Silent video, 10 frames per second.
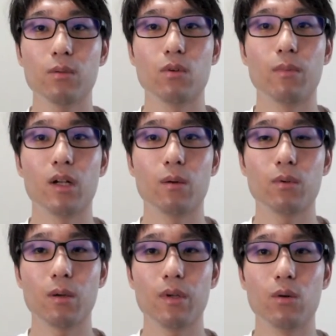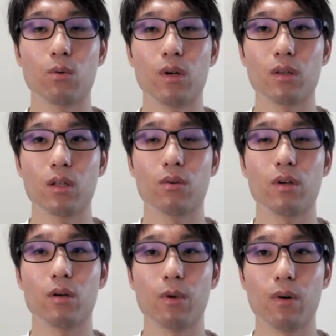There are mainly
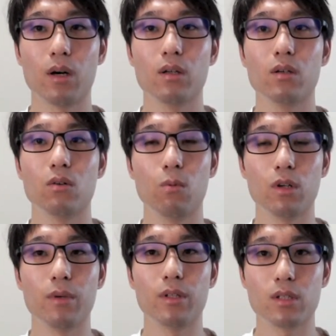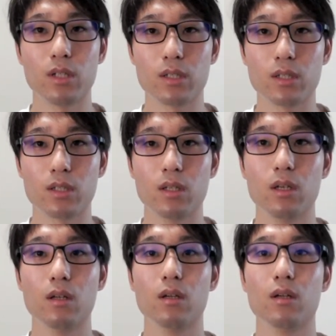three approaches taken to
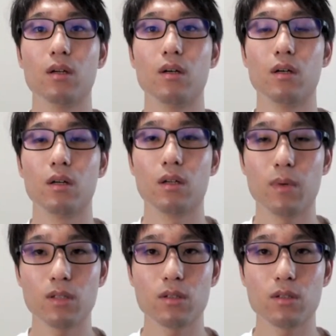learn React Native.